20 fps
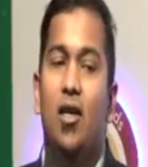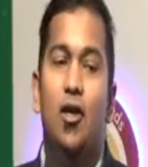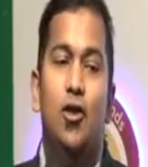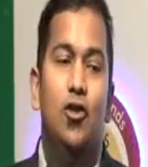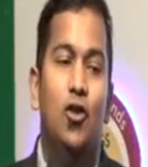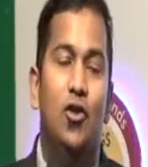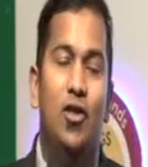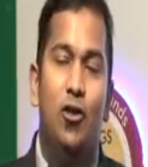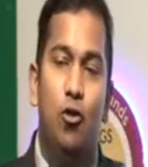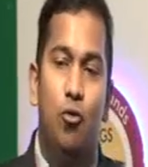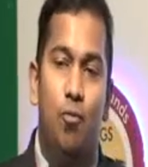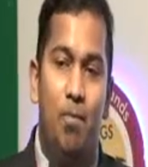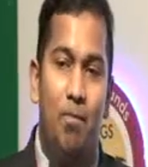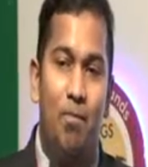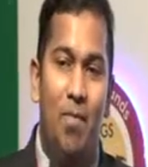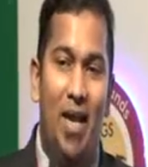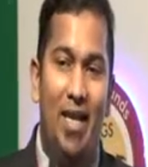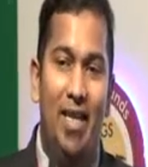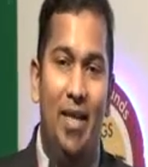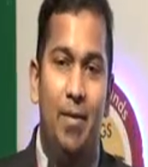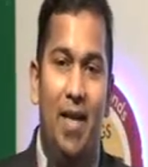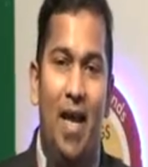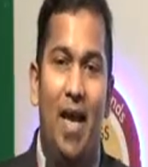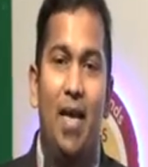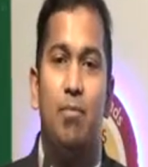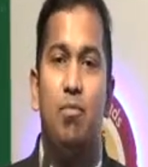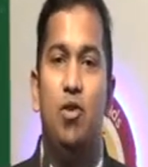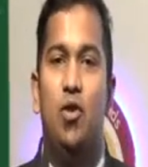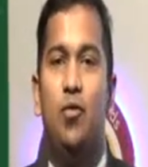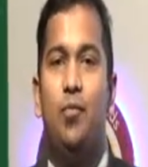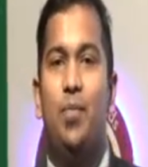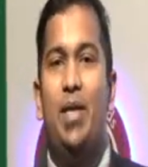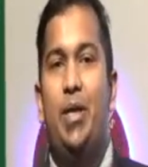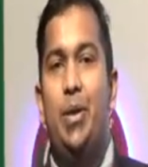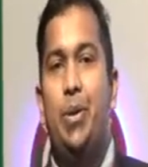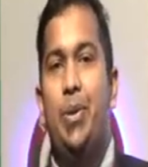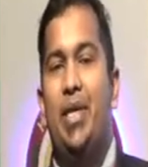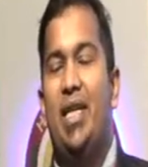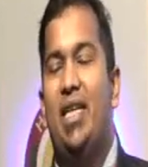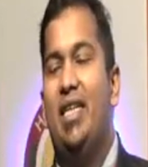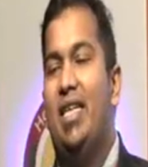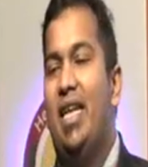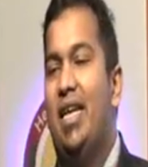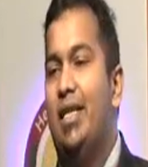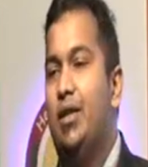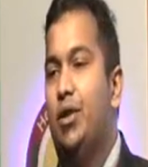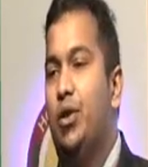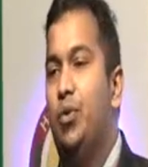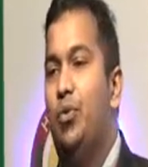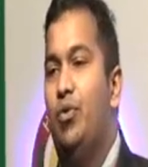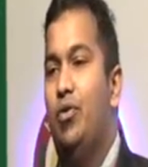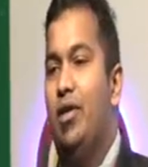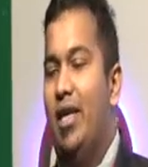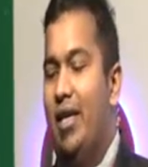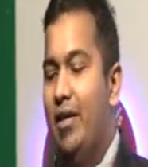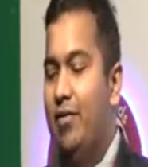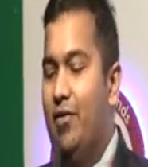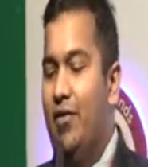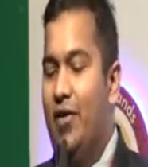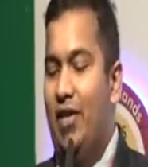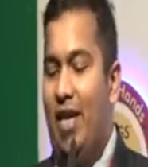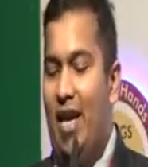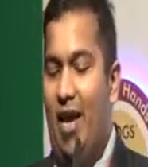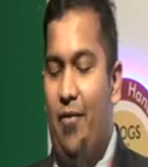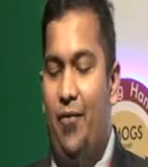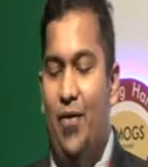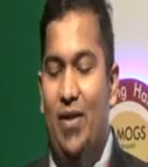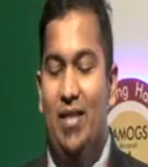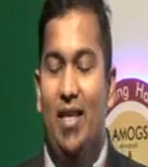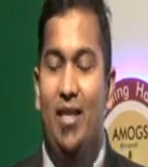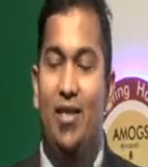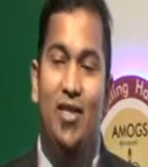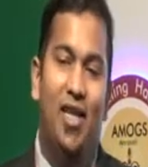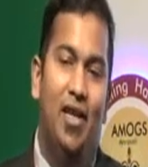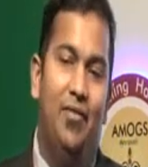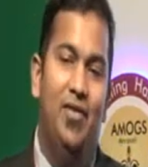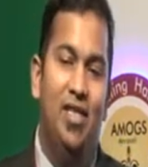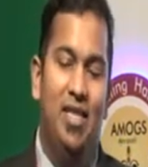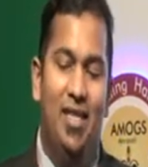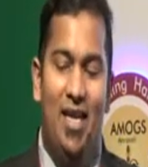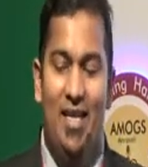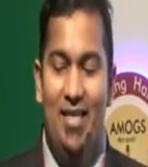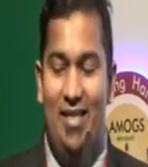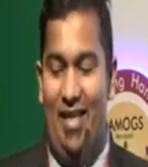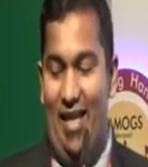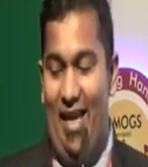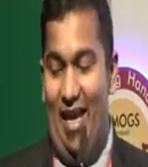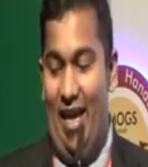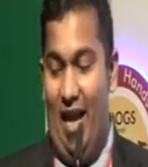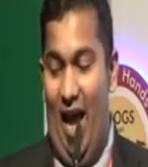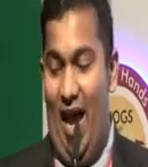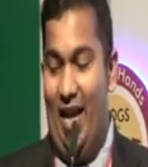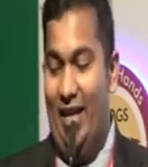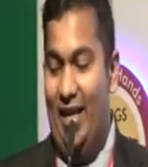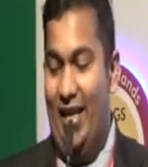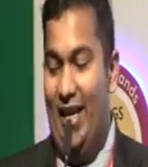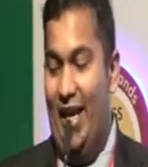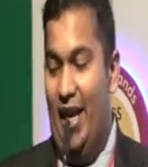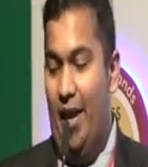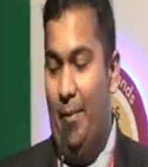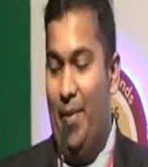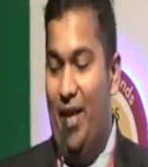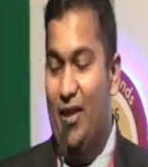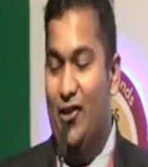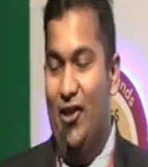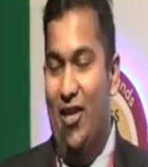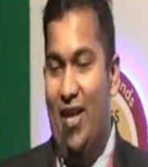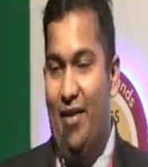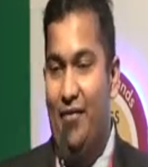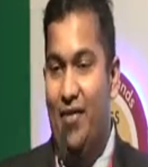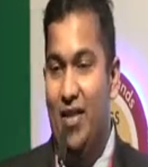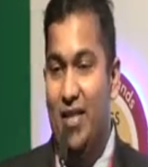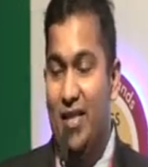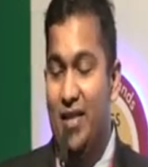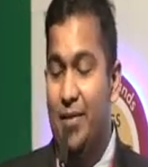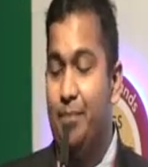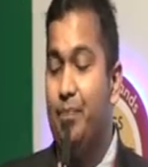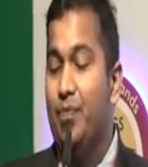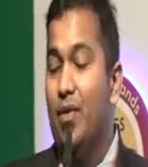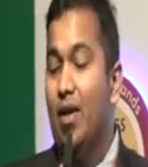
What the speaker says: So many times you've been doing day 2, day 3 FSH levels and AMH levels.